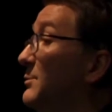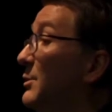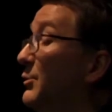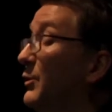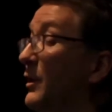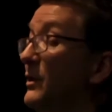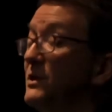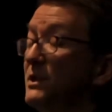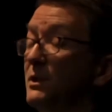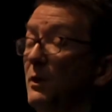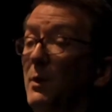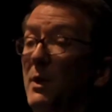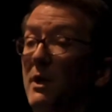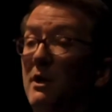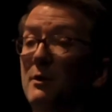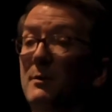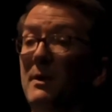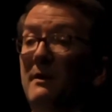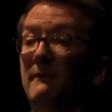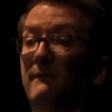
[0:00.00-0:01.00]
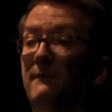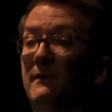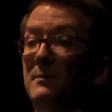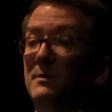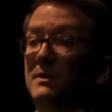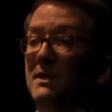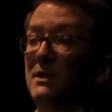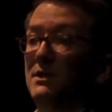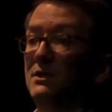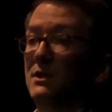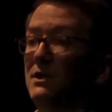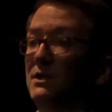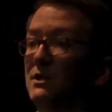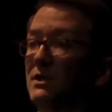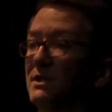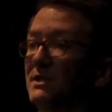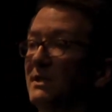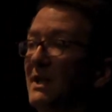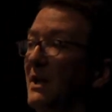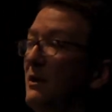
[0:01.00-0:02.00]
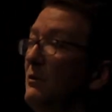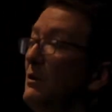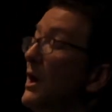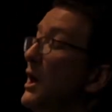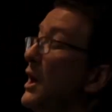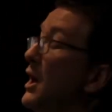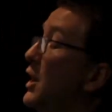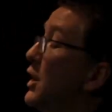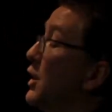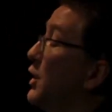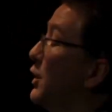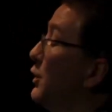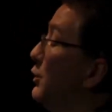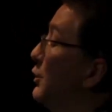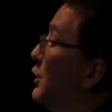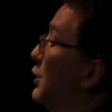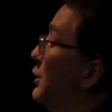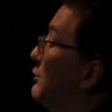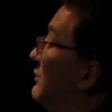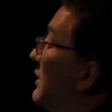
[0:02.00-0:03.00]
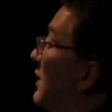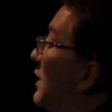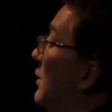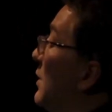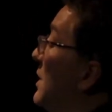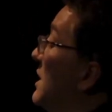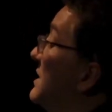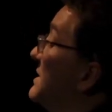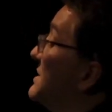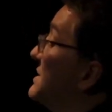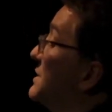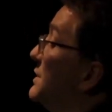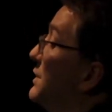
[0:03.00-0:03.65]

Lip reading: type approach. So we hear about flipped teaching just now. You could require